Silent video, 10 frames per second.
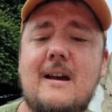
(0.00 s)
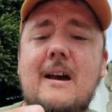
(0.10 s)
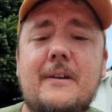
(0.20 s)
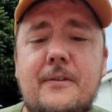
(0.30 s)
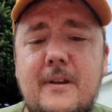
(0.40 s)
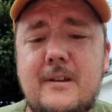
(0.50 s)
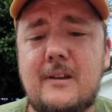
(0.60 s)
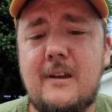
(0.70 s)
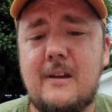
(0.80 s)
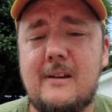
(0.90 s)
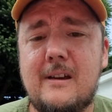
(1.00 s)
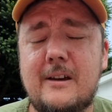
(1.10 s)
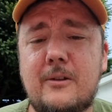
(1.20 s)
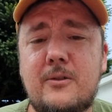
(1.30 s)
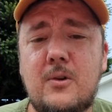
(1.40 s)
I think,
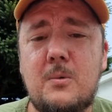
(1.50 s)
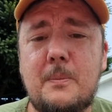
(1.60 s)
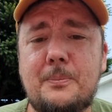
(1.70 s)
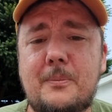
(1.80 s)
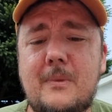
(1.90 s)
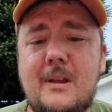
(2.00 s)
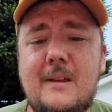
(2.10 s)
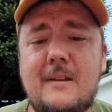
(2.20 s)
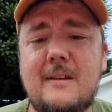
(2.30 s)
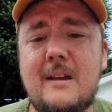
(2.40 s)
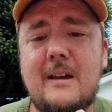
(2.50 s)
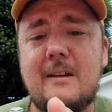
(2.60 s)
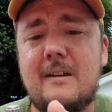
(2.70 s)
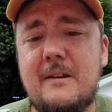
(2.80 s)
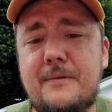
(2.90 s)
I don't know
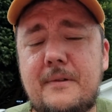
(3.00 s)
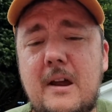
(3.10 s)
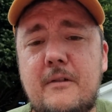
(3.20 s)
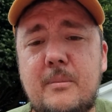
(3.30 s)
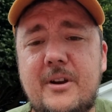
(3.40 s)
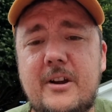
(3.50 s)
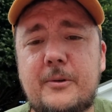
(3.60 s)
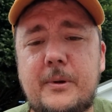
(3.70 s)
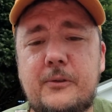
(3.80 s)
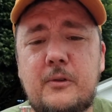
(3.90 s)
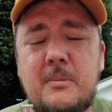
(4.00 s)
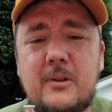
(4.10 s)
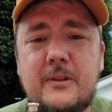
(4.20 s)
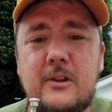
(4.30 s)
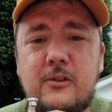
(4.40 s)
if everybody agrees with me
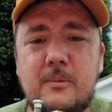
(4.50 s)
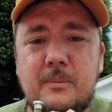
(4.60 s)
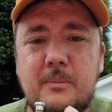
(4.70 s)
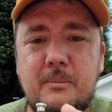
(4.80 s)
on this,